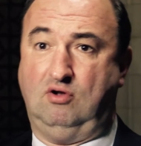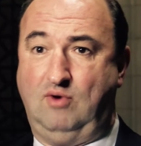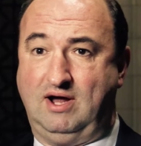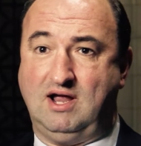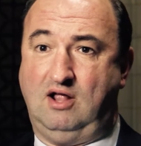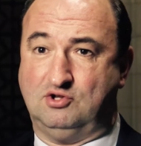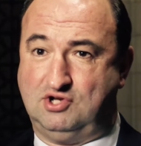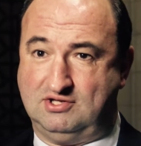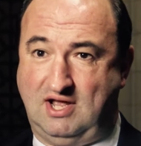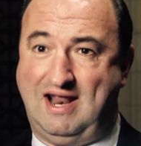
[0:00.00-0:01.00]
where
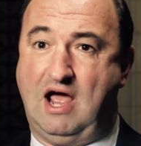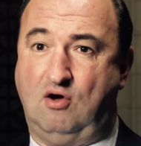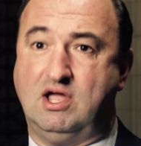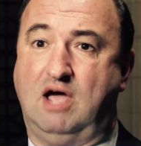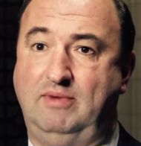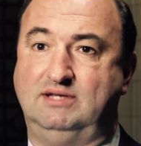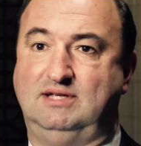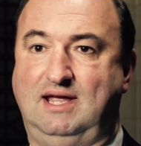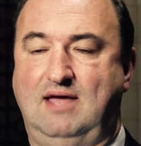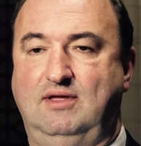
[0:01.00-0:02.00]
cultures are now coming
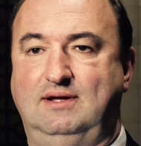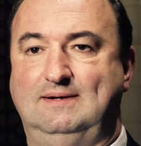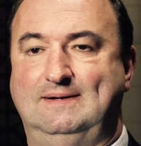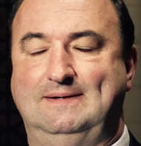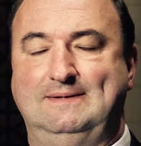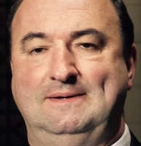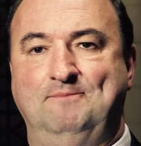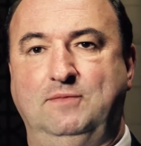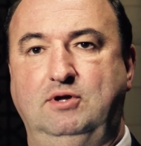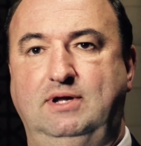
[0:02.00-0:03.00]
together,
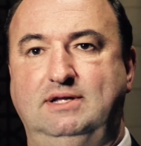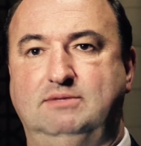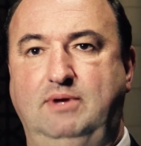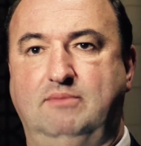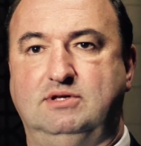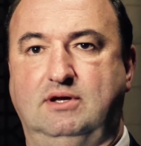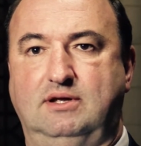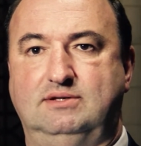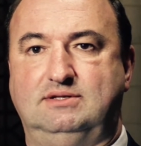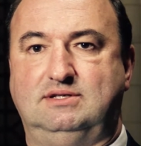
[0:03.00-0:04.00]
you need to be able
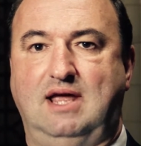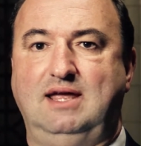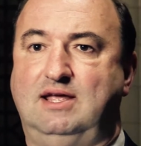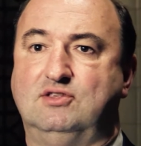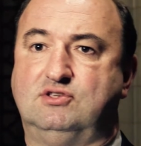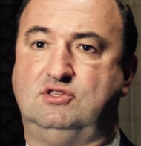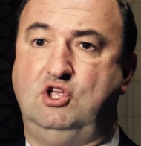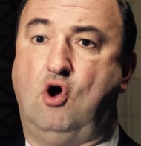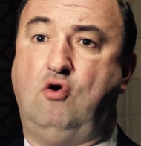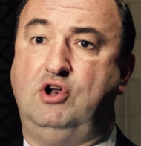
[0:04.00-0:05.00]
to take the
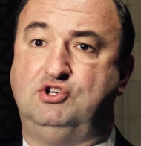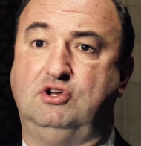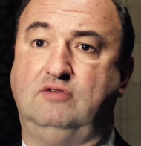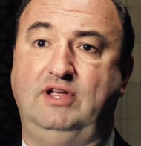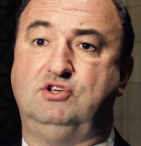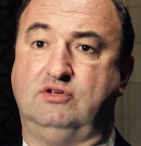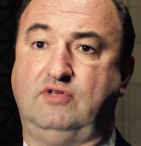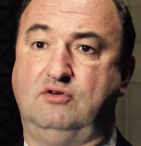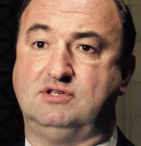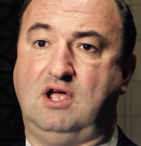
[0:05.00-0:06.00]
origin of each of
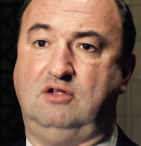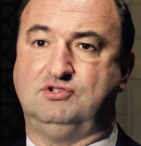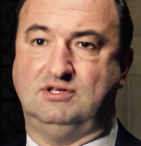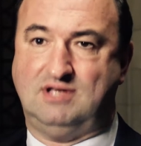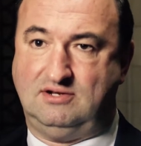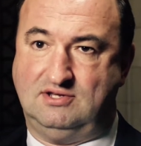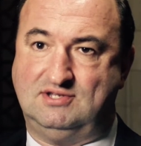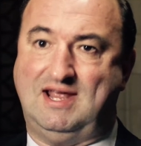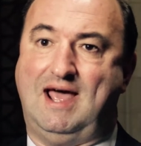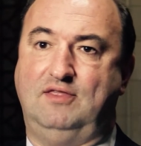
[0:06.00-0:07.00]
those cultures,
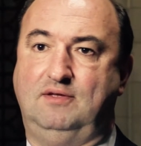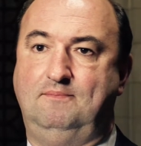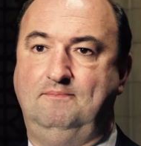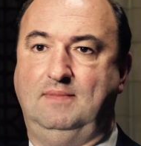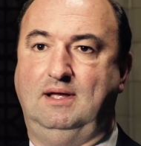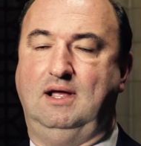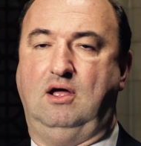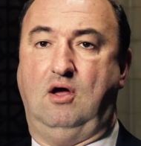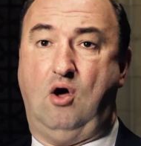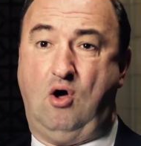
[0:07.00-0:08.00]
understand them,
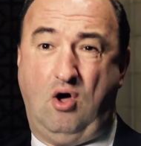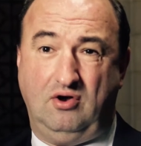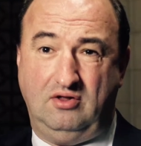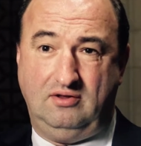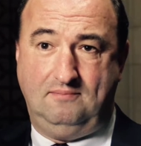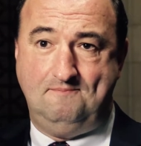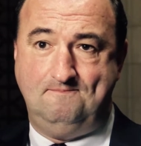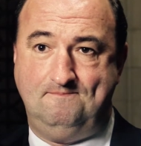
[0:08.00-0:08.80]
honor them,